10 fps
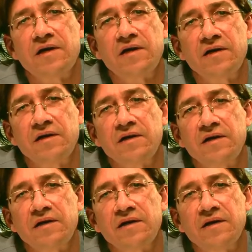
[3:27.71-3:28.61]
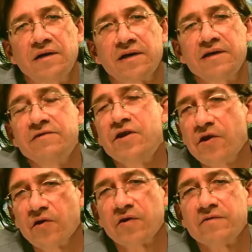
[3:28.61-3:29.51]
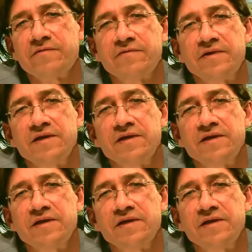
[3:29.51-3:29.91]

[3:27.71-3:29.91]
a given nerve